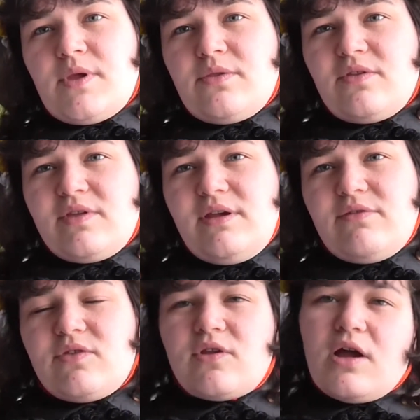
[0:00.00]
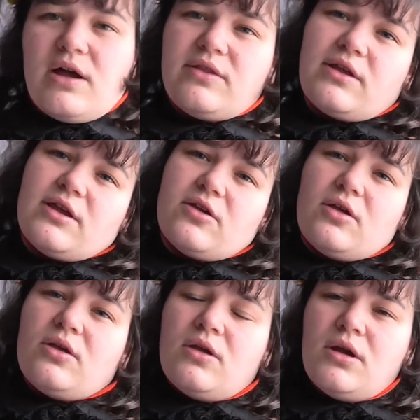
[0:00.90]
The sleeves start in like
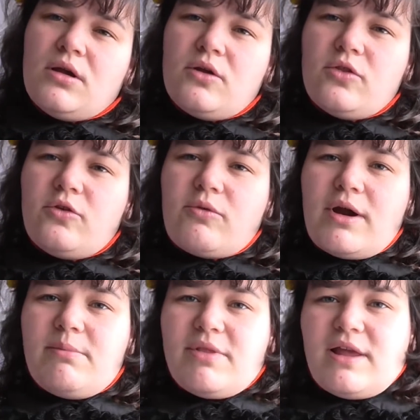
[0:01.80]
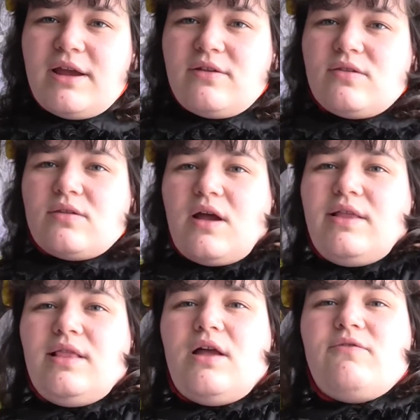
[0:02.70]
the right place. I
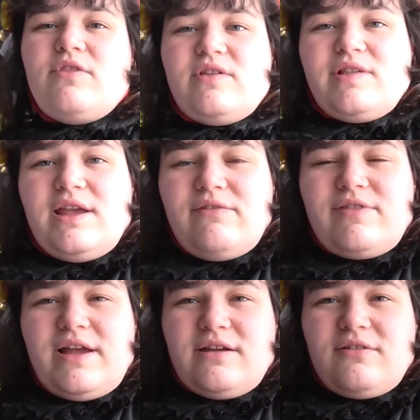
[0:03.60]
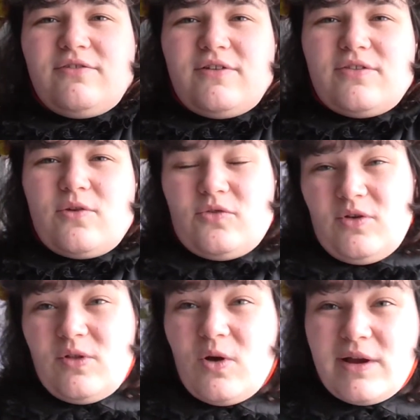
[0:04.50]
love the sleeve length. It's not
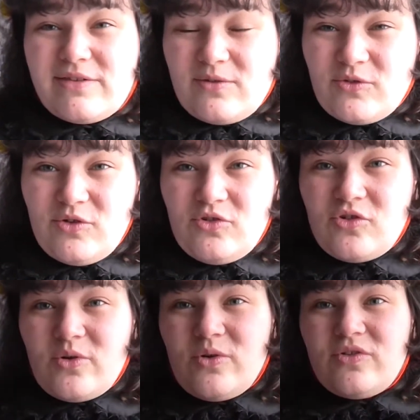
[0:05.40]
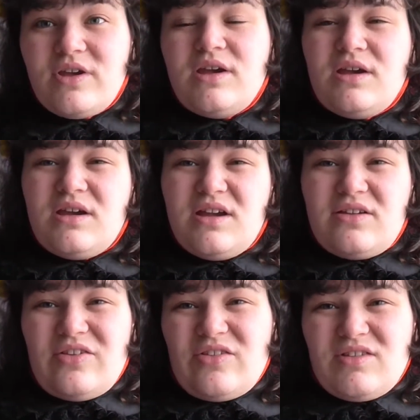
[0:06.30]
too long, it's not too short,
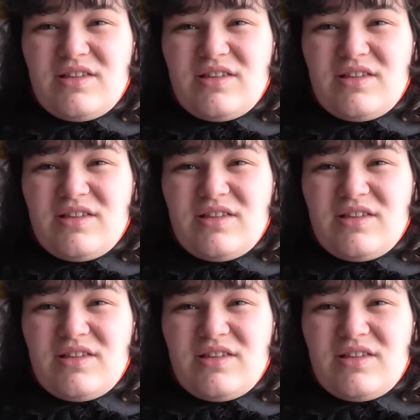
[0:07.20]
it doesn't